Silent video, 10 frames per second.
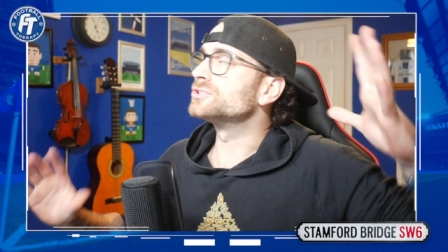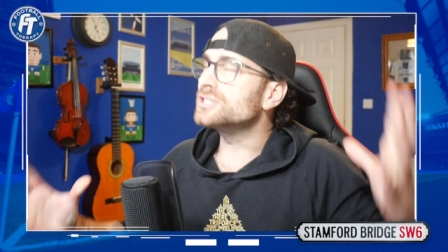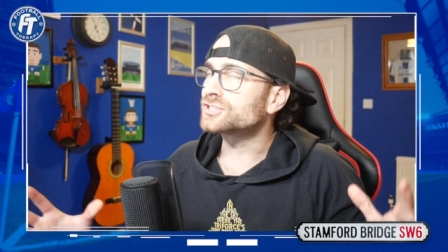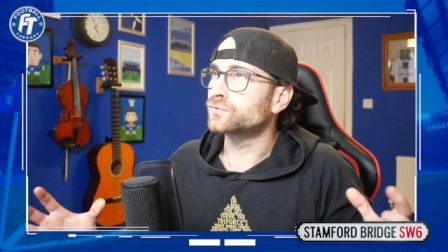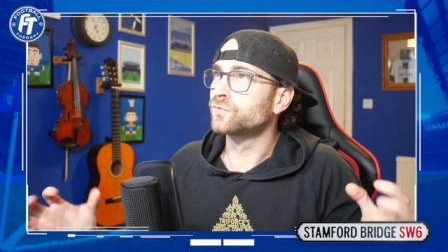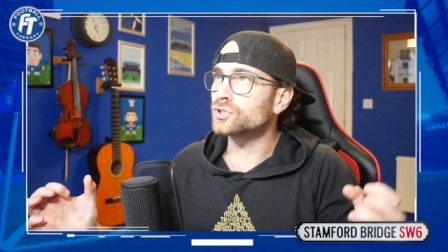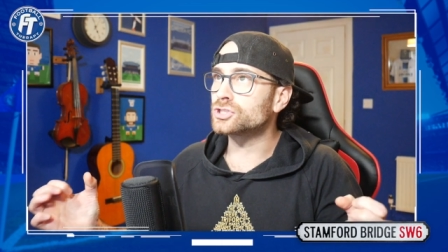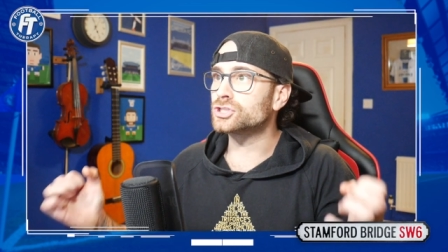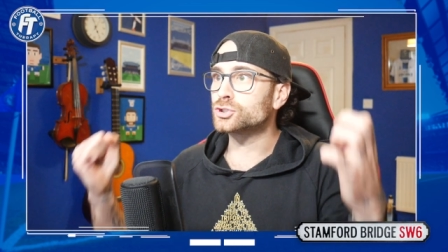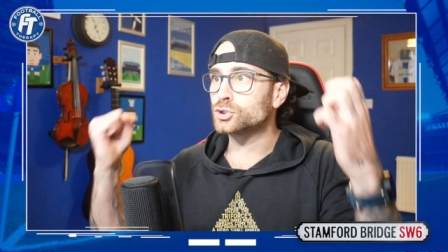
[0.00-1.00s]
Let's
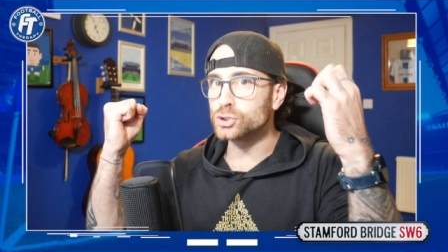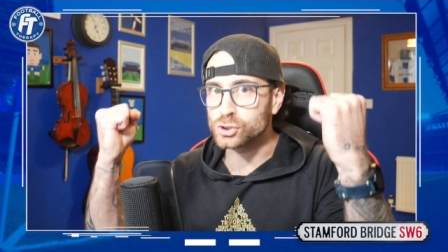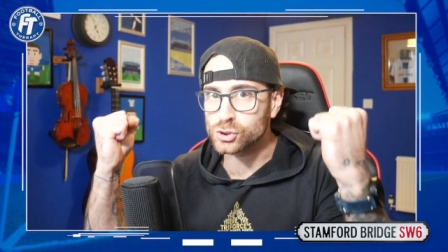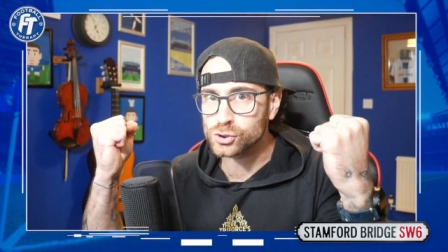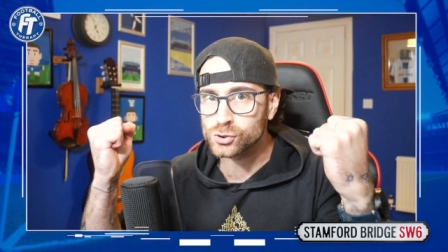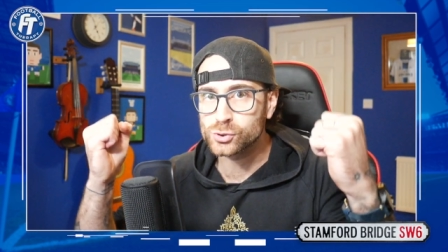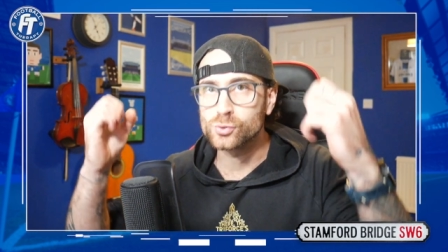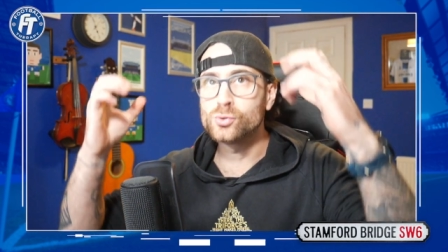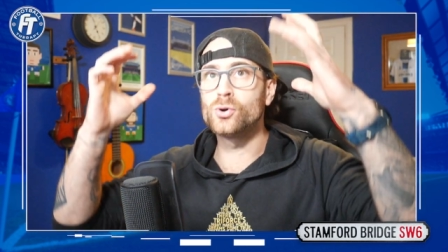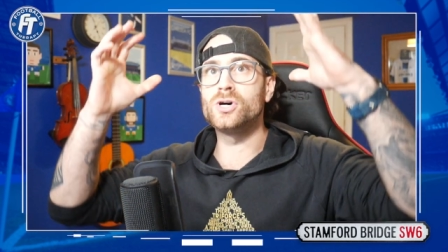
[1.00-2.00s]
freaking
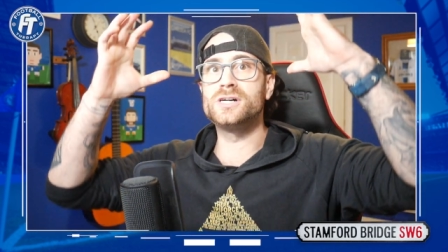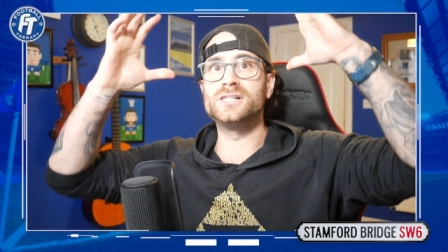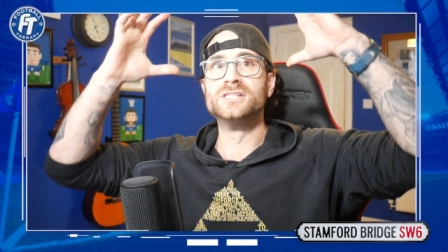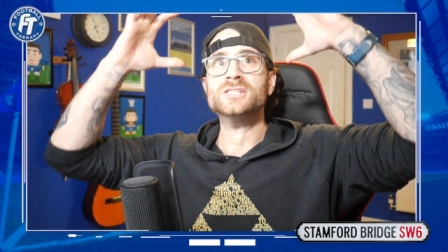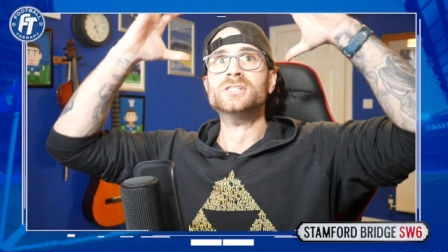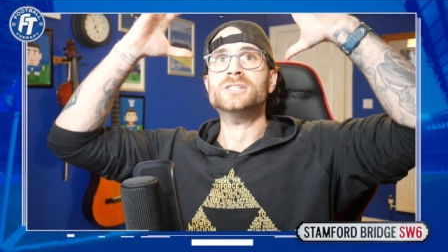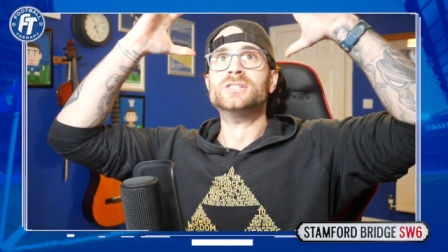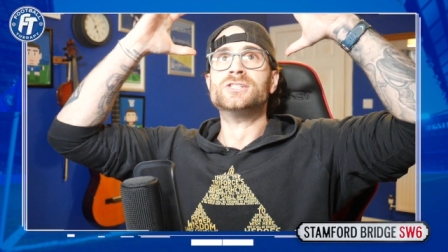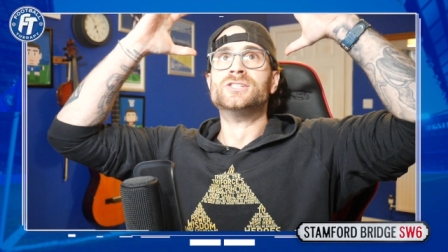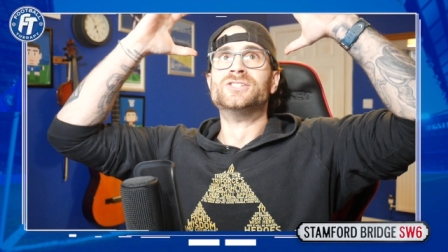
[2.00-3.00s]
go!
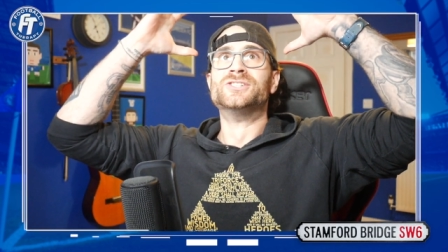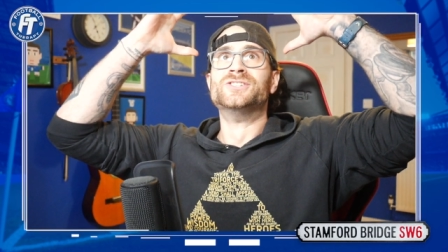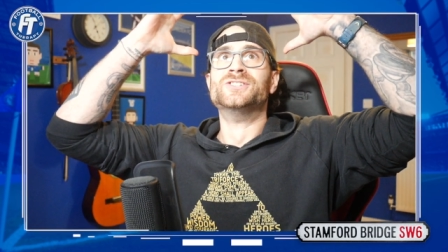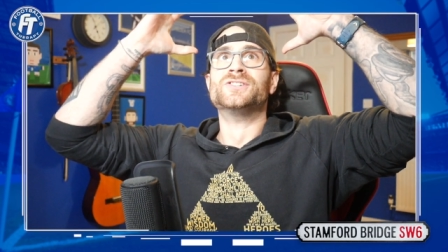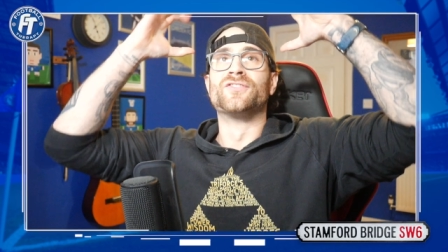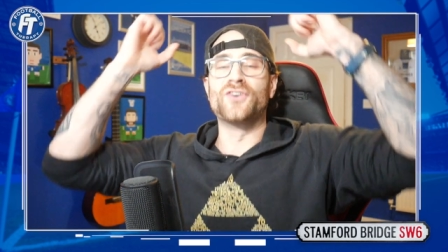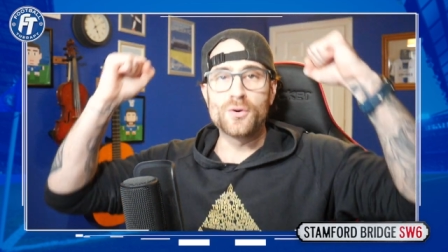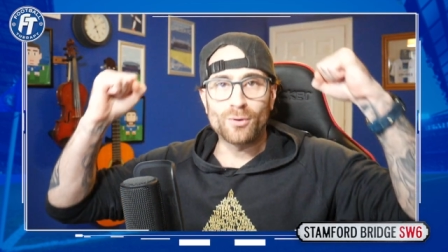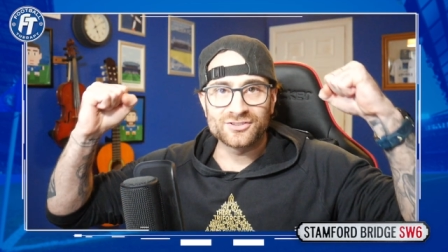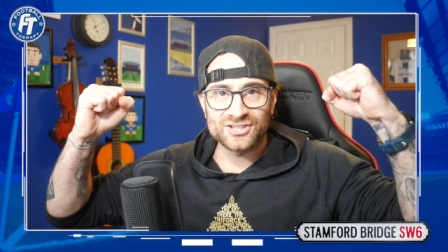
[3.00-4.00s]

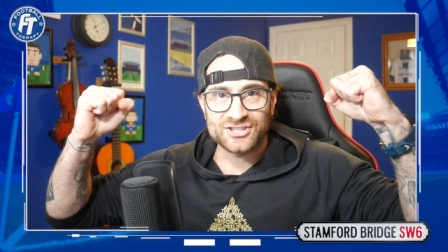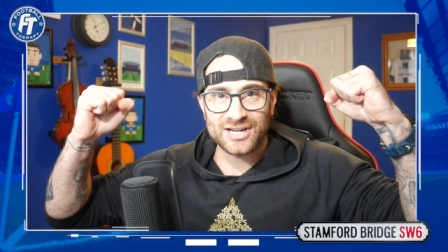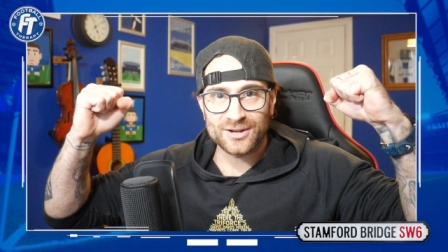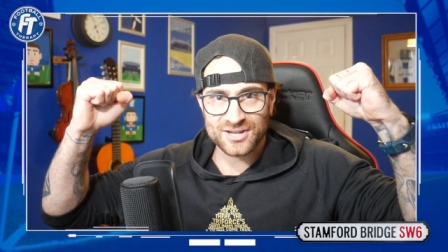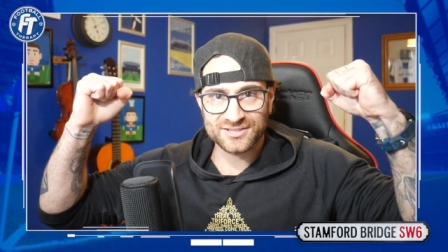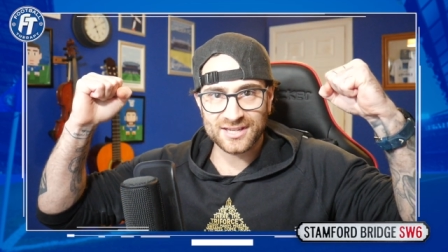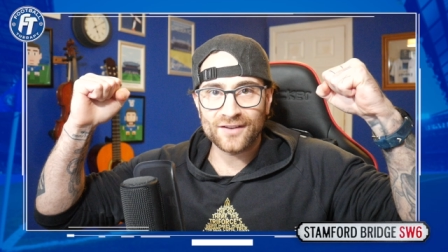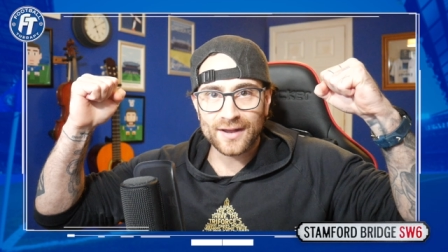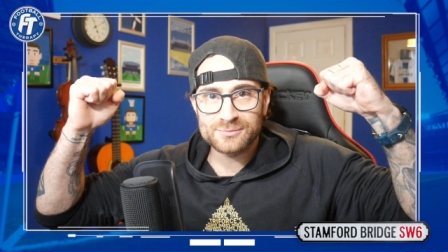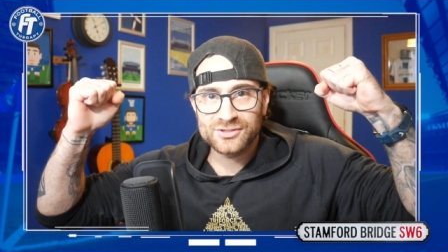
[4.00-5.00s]
3-1 to the Chelsea at
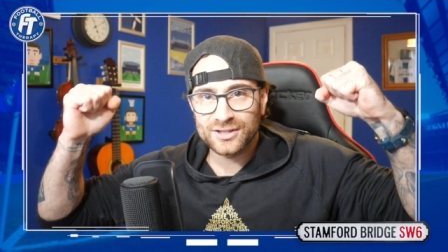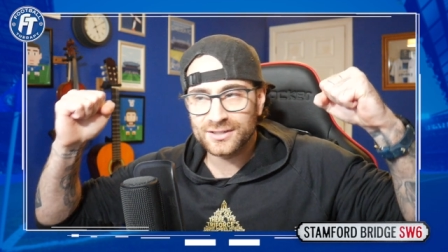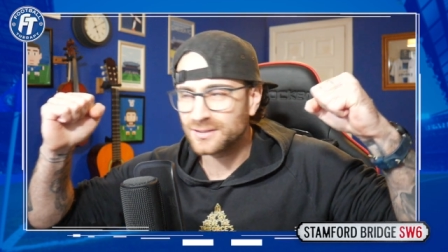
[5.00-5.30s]
Southampton.